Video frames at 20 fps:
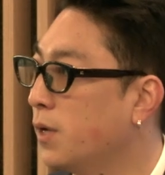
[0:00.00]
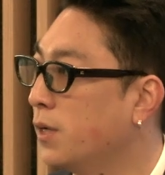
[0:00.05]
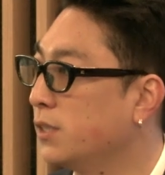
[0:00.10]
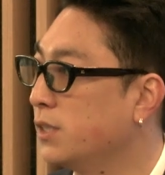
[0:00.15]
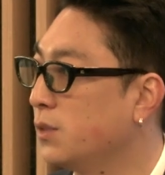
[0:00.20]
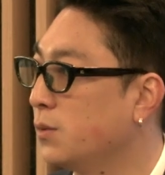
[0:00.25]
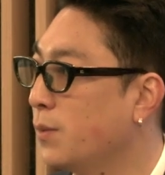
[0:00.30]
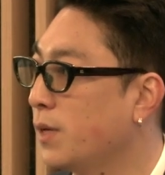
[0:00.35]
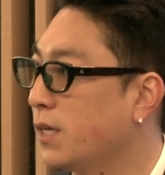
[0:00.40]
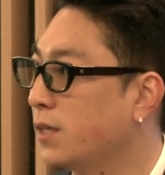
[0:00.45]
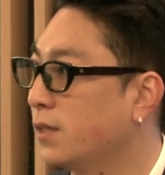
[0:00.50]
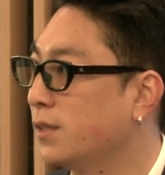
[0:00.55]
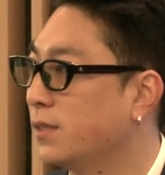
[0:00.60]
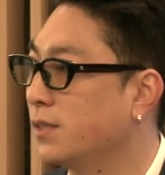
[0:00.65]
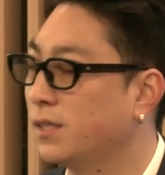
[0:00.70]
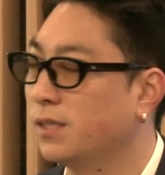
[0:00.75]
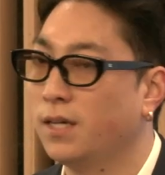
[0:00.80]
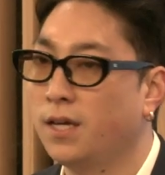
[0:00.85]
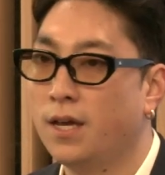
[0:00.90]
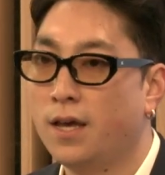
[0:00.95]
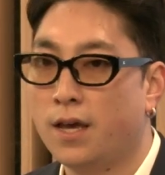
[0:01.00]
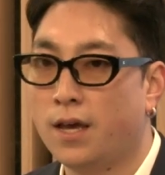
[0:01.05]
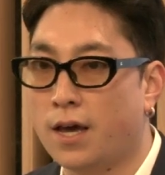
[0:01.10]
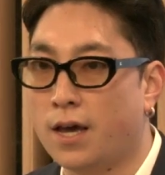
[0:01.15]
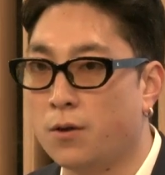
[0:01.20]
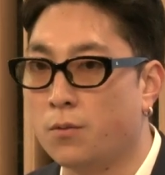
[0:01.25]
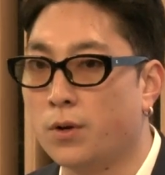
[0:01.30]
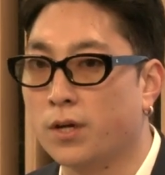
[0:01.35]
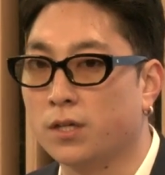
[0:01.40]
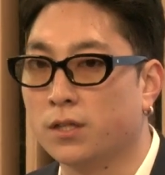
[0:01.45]
policymakers
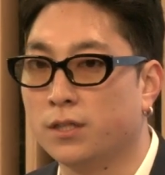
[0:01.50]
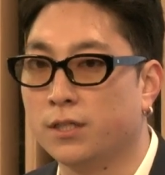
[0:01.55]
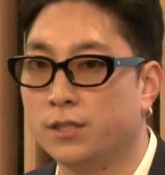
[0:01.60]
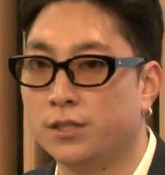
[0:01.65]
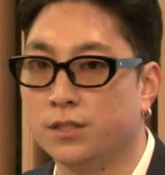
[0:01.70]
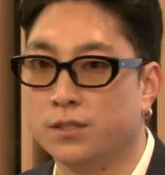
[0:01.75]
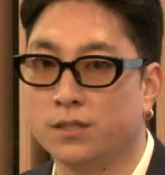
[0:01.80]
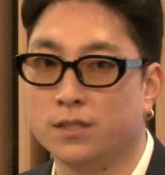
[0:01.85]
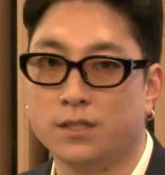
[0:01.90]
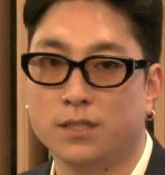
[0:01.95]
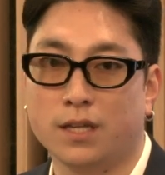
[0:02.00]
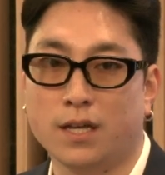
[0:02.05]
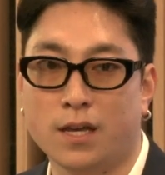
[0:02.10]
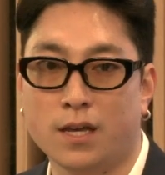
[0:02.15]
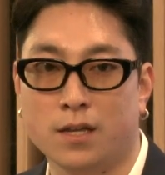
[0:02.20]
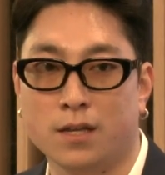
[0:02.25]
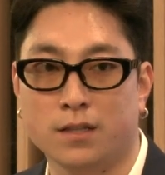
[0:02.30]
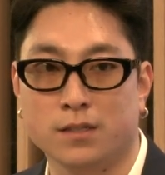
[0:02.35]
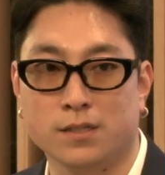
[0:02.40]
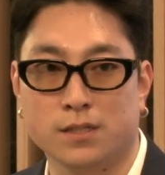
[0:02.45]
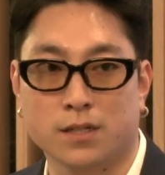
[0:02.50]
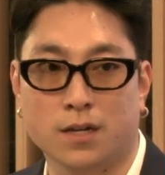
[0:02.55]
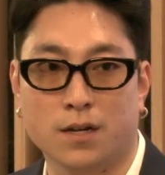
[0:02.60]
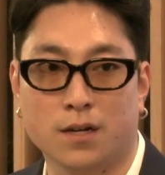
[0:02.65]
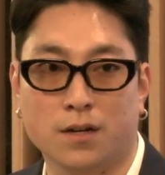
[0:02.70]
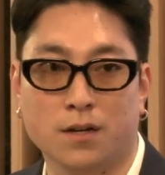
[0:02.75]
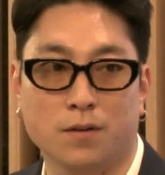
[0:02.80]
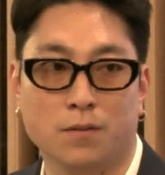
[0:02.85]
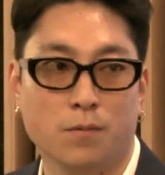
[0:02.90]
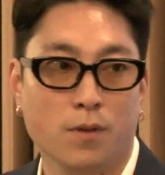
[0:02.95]
and regulations and
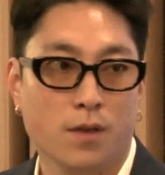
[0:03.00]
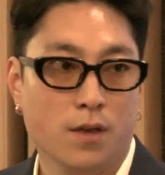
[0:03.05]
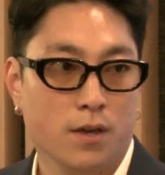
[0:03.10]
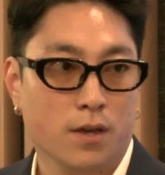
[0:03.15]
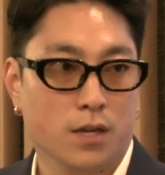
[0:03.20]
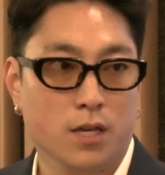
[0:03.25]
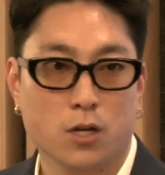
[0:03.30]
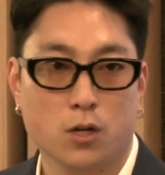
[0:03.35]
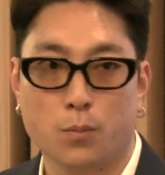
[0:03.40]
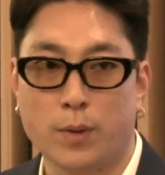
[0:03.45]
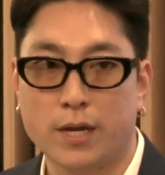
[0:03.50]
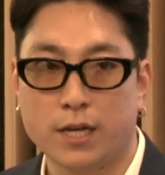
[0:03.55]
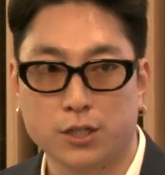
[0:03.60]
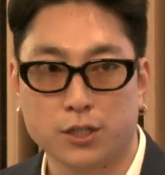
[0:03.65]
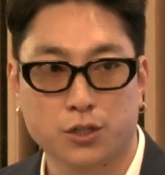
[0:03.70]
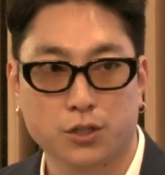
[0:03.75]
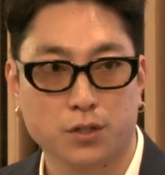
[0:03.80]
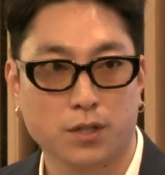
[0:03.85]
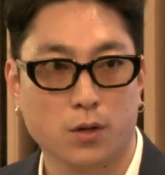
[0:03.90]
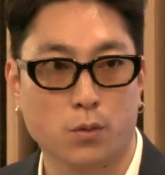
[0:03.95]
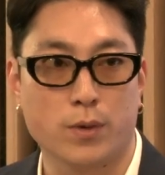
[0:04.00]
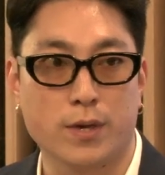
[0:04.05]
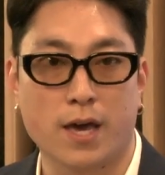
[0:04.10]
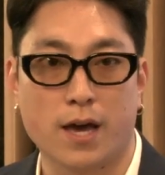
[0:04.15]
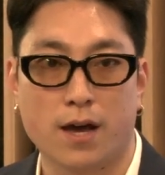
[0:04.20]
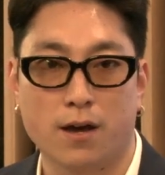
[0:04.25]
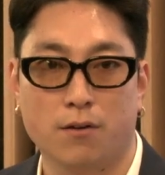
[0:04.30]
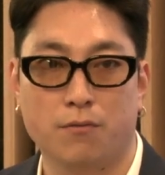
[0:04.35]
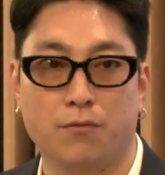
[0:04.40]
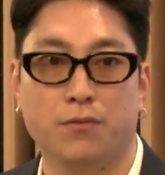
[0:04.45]
making sure that we
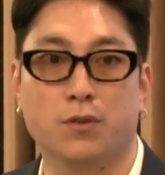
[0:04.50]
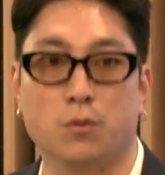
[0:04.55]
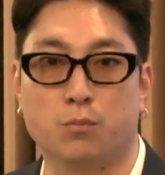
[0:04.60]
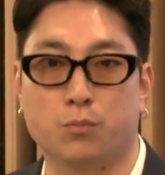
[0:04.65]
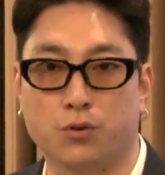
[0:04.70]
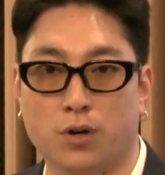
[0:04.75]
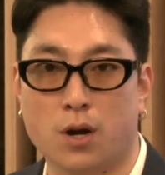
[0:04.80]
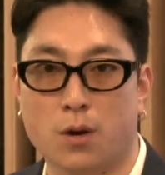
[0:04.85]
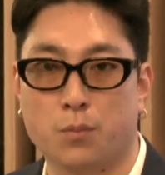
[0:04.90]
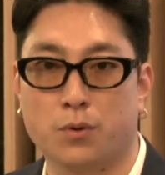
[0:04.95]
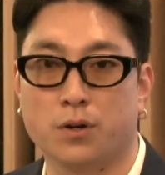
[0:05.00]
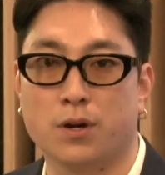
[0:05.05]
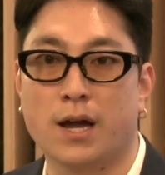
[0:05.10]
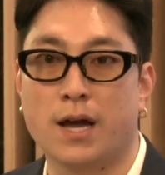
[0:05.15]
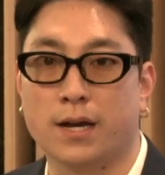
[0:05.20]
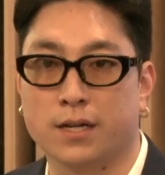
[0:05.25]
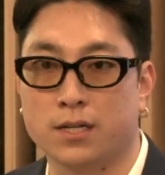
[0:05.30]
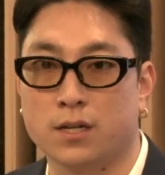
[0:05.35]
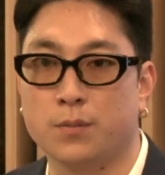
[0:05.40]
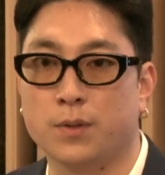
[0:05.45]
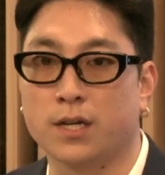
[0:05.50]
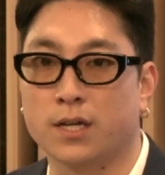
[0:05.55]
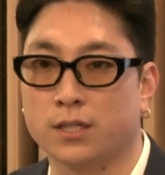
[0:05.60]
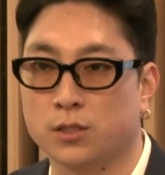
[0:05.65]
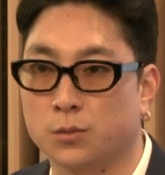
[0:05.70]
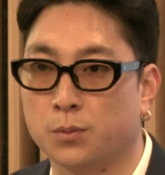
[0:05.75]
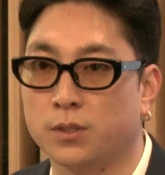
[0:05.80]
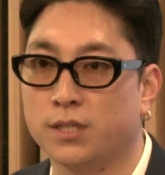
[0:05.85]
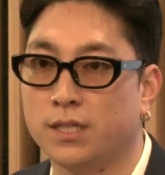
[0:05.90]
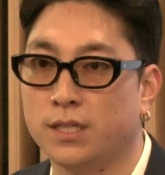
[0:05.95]
have the proper academic
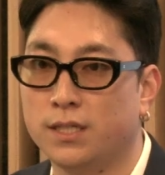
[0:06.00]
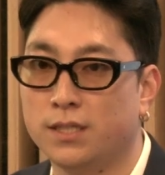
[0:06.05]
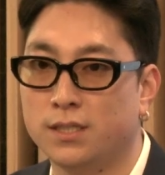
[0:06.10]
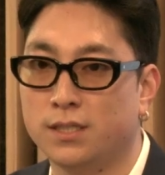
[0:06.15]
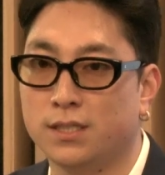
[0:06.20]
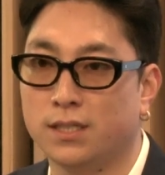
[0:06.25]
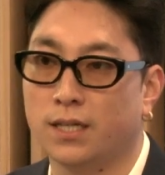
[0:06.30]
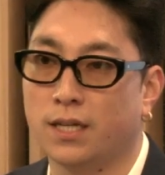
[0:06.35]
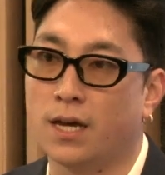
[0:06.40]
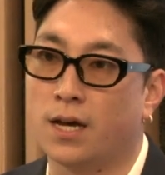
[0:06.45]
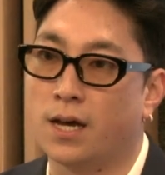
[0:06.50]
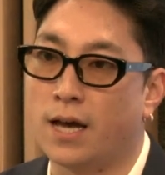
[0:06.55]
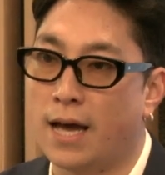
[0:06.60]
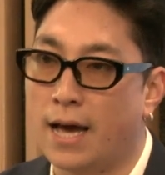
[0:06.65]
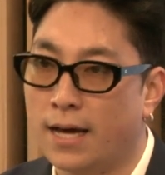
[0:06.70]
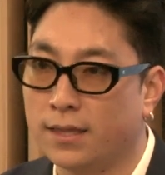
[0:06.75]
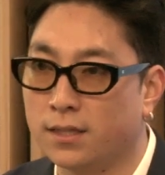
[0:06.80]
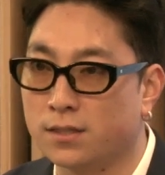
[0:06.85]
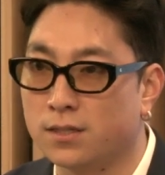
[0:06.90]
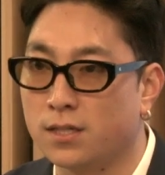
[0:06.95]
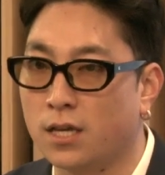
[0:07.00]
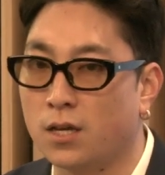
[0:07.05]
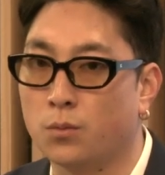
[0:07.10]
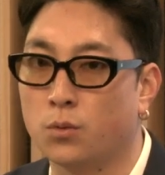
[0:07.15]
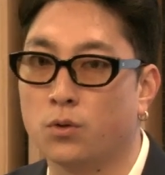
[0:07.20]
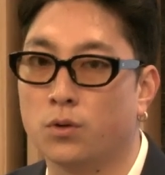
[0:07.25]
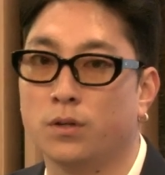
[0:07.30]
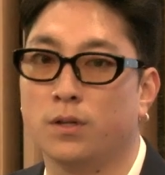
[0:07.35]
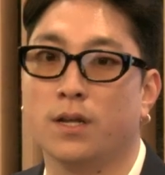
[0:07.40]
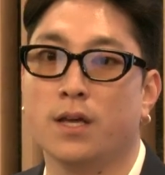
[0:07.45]
expertise at the
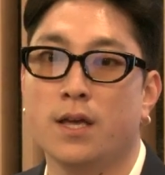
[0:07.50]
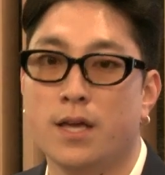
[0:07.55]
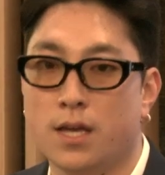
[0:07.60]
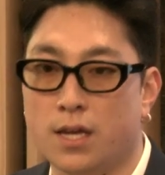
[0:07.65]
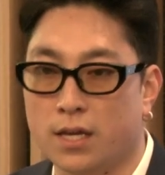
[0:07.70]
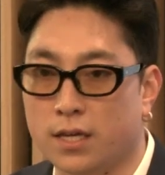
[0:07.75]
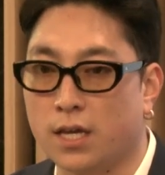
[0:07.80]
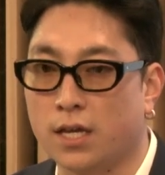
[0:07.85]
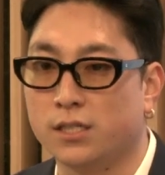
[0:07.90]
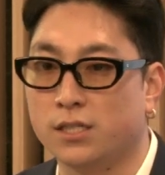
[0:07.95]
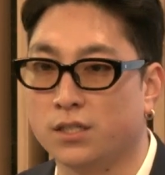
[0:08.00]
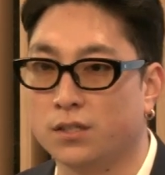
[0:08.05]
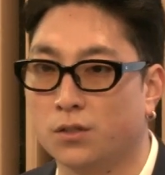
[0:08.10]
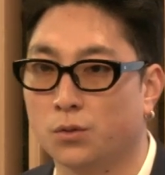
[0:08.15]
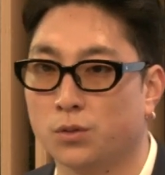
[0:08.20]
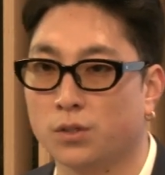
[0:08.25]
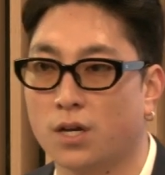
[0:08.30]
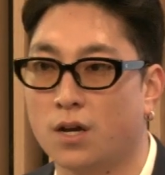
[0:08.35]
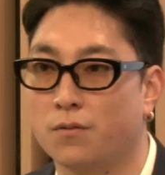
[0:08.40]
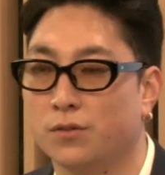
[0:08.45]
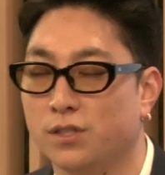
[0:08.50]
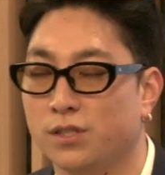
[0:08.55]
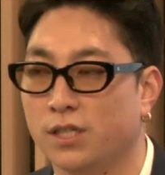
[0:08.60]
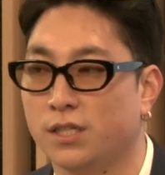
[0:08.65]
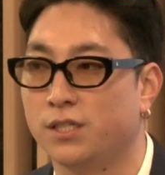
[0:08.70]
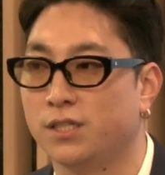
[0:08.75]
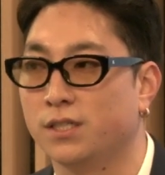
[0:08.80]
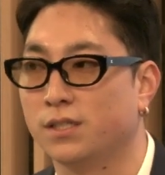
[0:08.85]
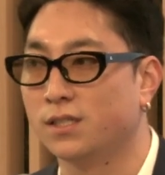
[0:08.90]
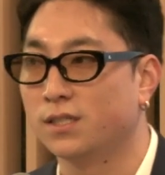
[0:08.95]
table and engaging in those
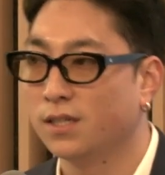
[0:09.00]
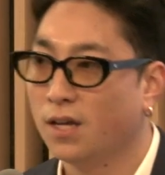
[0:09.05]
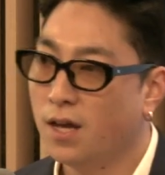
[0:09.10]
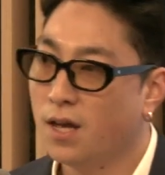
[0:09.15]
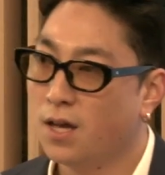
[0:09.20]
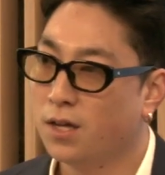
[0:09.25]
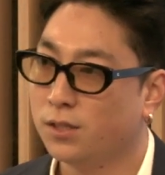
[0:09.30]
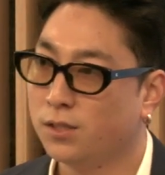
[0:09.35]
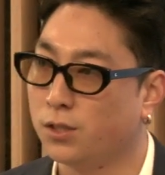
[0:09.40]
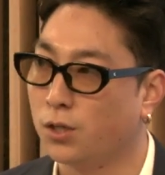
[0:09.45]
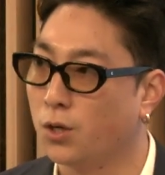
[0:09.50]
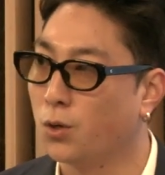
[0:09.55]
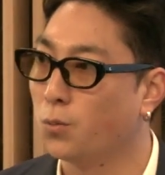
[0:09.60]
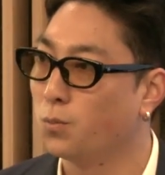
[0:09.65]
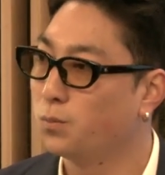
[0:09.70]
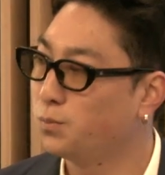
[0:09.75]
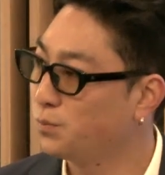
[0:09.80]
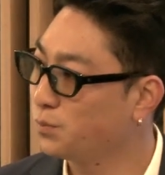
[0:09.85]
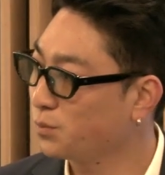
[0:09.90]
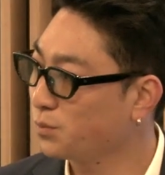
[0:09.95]
conversations. So